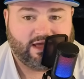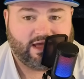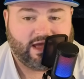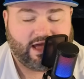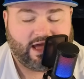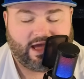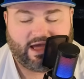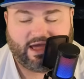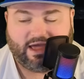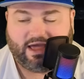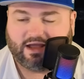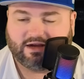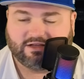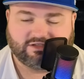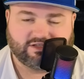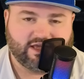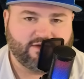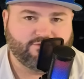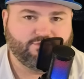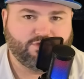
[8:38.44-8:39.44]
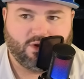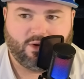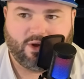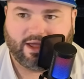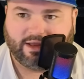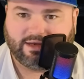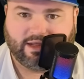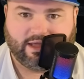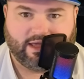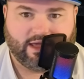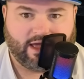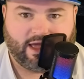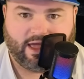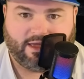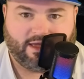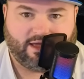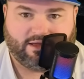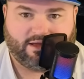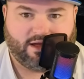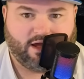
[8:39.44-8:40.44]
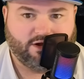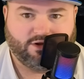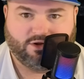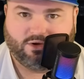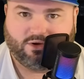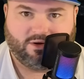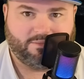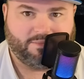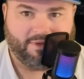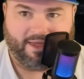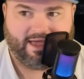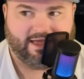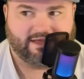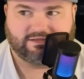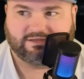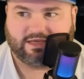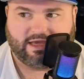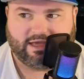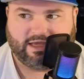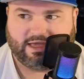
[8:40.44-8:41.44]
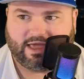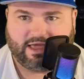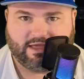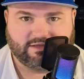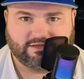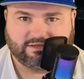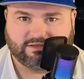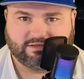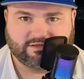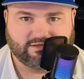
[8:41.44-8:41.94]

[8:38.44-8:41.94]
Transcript: I honestly have no idea. I under or pass, I guess.